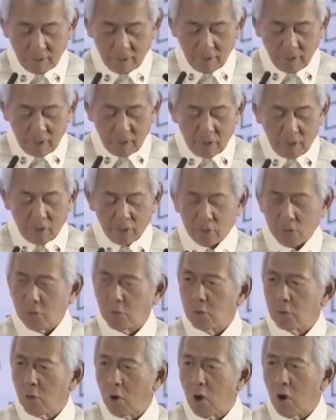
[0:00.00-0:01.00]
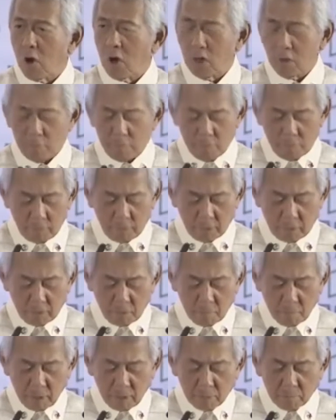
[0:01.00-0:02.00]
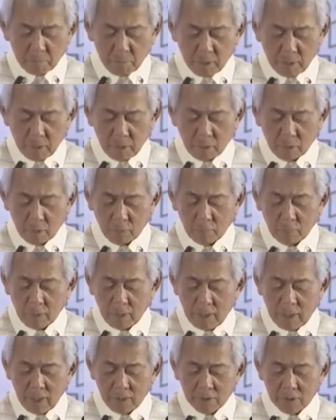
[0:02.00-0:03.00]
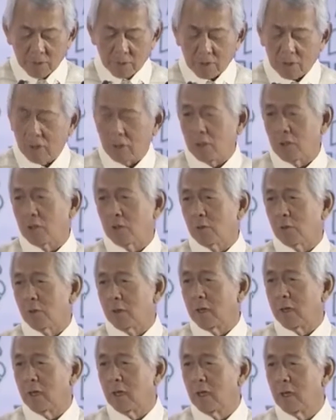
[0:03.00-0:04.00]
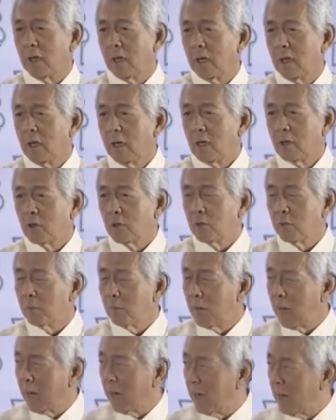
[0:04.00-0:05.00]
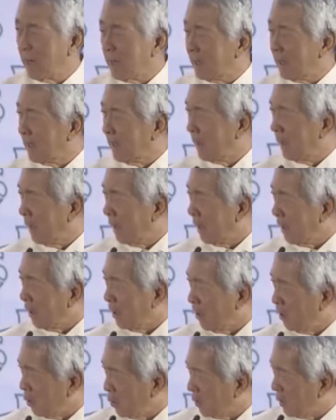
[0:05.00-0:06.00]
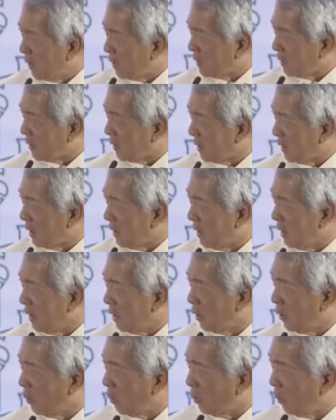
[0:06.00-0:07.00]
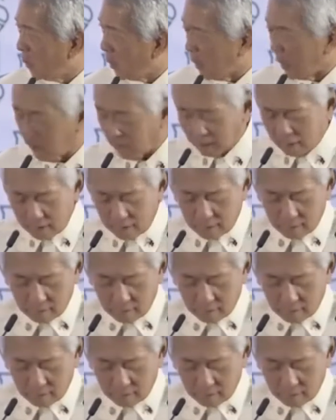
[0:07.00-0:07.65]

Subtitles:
is drawn from the commitment of each country to make unity work.